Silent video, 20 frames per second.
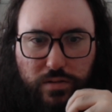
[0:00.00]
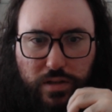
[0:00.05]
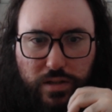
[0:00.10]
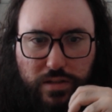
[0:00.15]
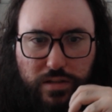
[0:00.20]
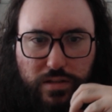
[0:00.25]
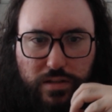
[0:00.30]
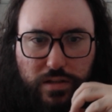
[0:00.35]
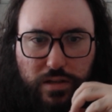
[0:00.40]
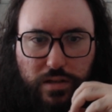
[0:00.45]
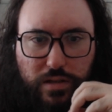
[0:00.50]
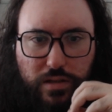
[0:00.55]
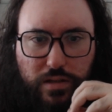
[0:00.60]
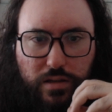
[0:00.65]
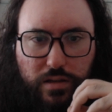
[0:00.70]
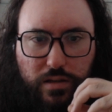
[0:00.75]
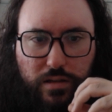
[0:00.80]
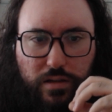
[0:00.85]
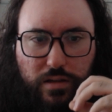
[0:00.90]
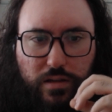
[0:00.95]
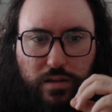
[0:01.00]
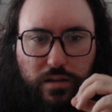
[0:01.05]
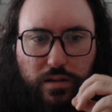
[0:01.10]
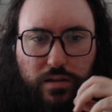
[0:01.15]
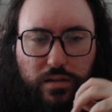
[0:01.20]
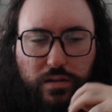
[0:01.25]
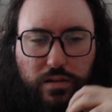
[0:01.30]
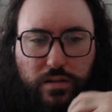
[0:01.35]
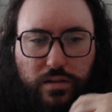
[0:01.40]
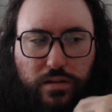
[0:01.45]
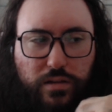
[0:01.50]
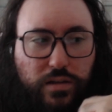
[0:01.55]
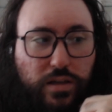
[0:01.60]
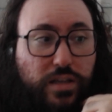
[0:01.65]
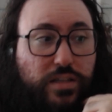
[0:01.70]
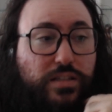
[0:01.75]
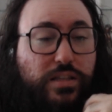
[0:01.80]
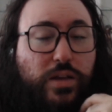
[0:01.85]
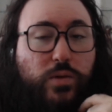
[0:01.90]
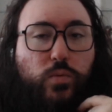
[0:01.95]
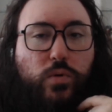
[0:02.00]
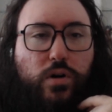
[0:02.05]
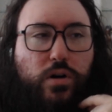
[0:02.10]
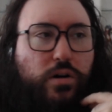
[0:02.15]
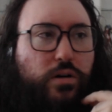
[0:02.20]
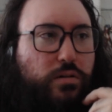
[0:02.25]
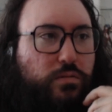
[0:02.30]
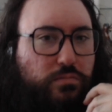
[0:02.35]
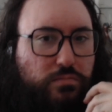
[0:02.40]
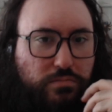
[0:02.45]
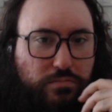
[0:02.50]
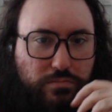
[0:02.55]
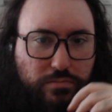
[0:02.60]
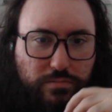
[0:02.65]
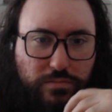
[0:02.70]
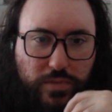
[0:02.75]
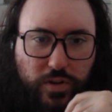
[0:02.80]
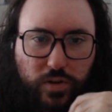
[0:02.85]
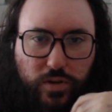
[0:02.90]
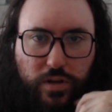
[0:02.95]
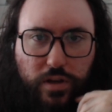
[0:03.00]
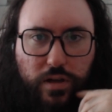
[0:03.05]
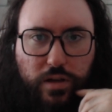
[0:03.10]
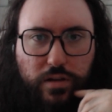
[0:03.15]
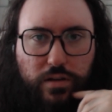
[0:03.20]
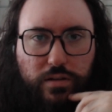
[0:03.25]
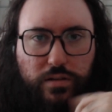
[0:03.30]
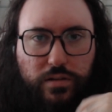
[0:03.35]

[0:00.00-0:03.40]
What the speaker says: Let's see. Yes, they were. Okay.